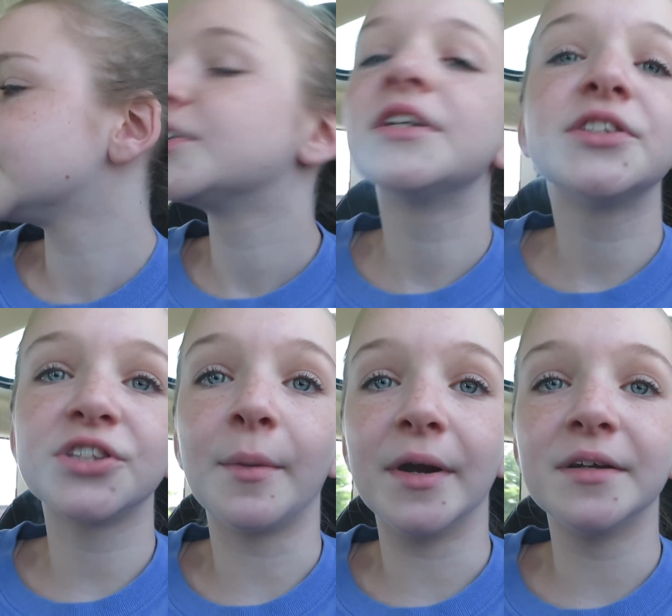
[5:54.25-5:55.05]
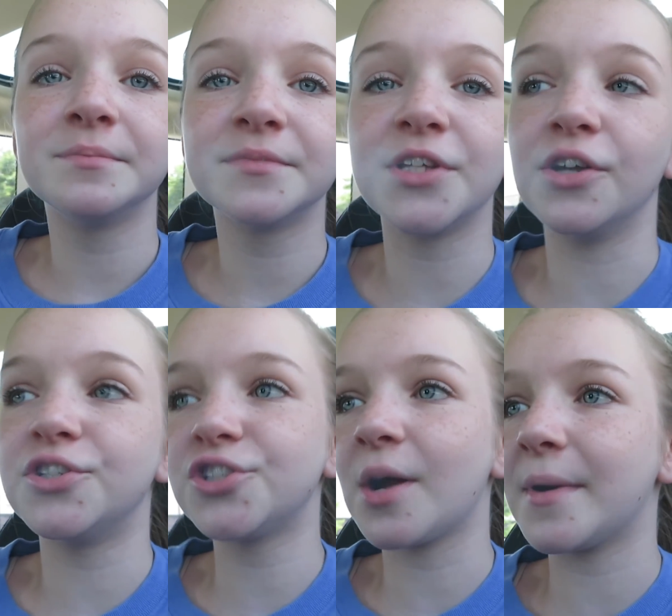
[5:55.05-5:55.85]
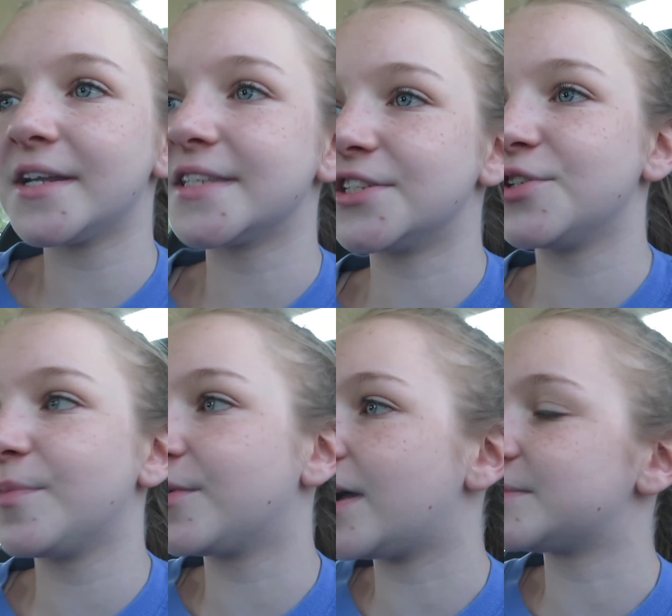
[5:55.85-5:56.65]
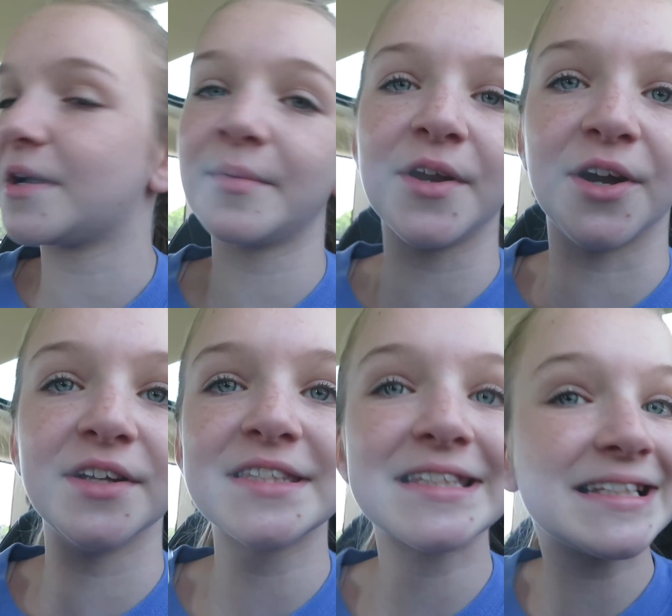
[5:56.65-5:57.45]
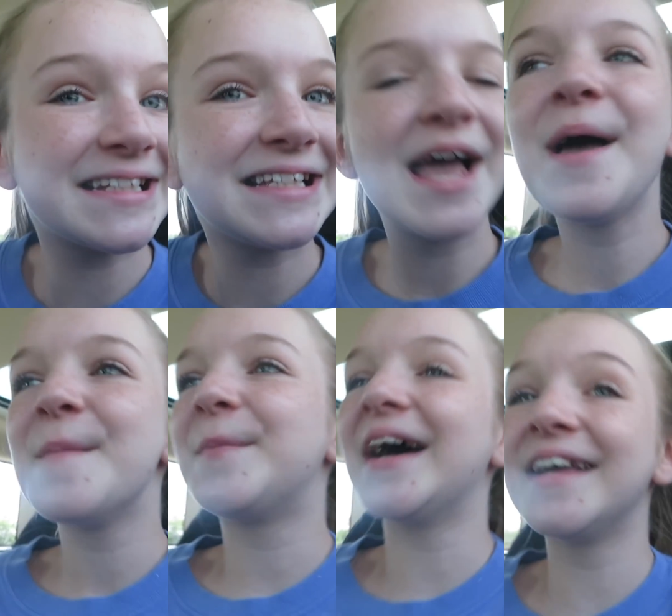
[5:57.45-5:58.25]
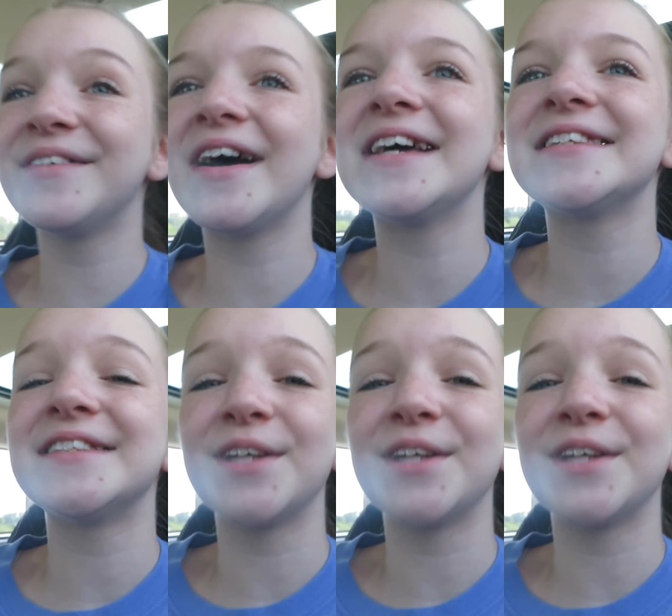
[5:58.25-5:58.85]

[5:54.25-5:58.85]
Very strawberry. Good. So, 2 strawberries and 2 blue raspberry with Nerds. But anyways,